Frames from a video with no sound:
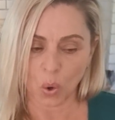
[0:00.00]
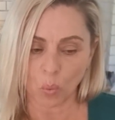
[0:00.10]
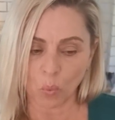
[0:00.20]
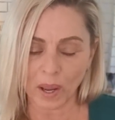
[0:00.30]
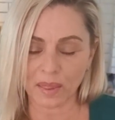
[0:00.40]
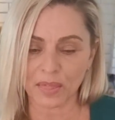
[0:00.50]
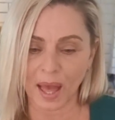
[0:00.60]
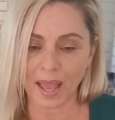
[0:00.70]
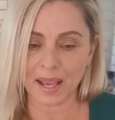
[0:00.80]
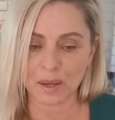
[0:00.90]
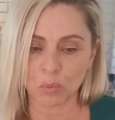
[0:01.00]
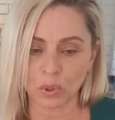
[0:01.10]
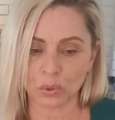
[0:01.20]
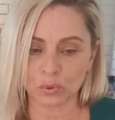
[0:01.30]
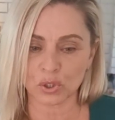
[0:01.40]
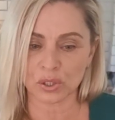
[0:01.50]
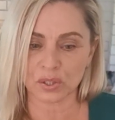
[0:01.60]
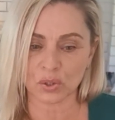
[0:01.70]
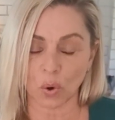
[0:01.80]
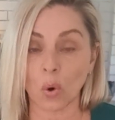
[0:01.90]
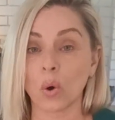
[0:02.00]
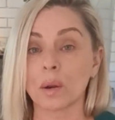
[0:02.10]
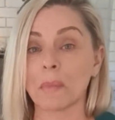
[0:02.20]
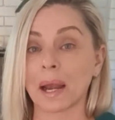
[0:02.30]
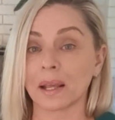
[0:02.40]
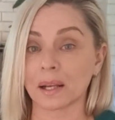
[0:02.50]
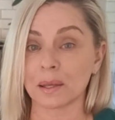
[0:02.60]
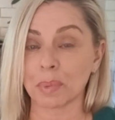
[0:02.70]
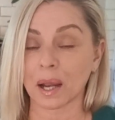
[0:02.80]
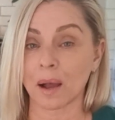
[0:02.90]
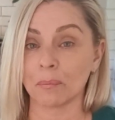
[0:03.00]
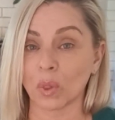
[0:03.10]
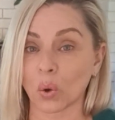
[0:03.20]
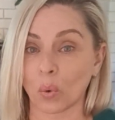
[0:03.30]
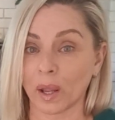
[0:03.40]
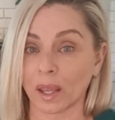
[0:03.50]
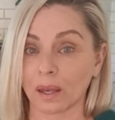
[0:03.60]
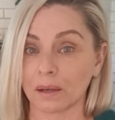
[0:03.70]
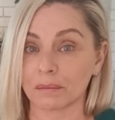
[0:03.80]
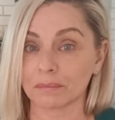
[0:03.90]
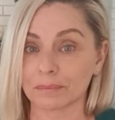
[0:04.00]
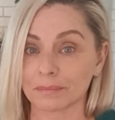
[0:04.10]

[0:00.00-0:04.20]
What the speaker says: where they will just automatically become the queen